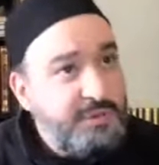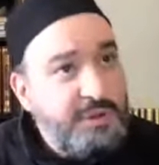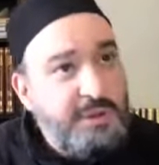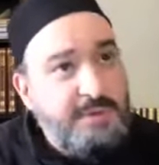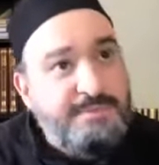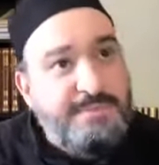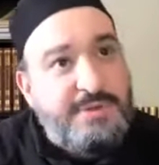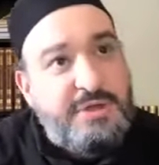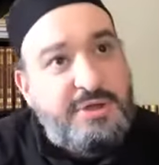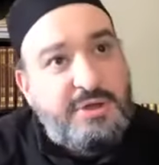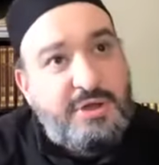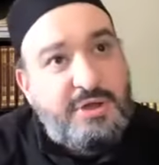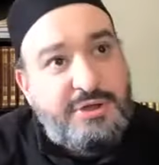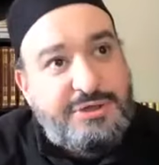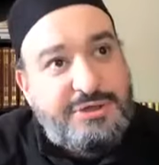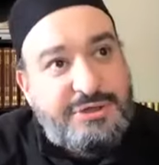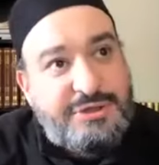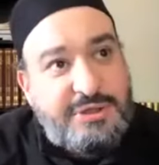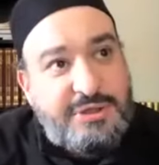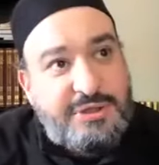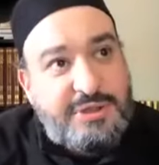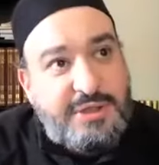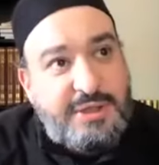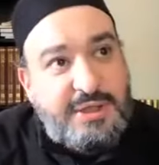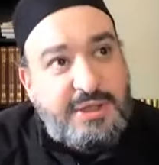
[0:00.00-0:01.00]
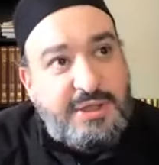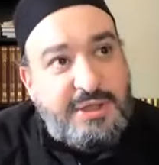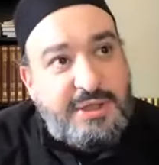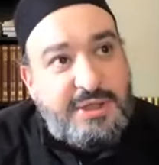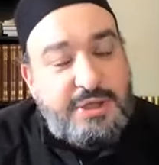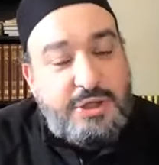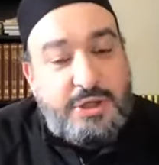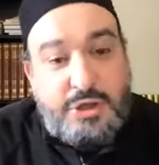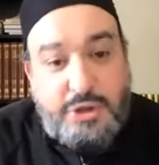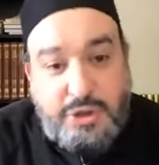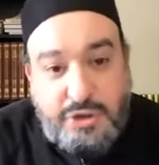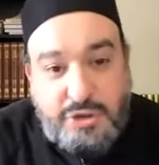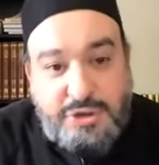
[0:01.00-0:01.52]
because
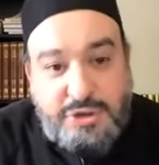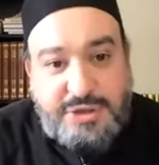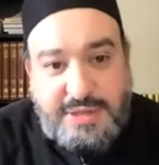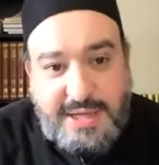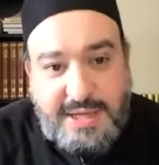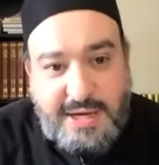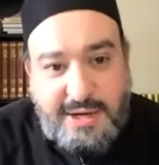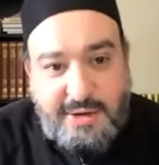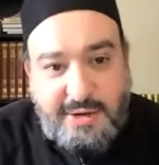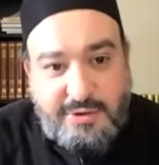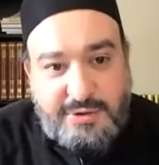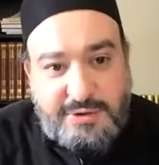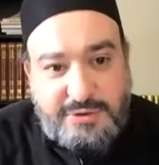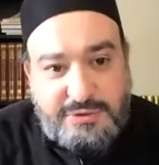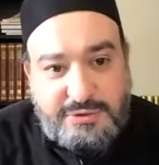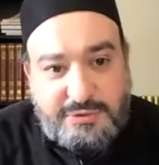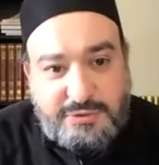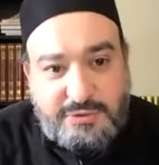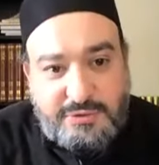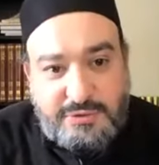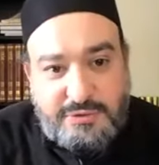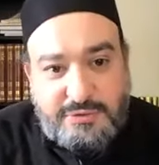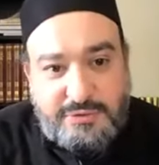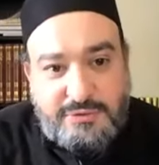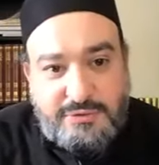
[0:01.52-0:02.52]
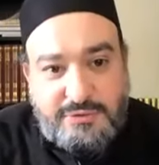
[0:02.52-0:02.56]
good character,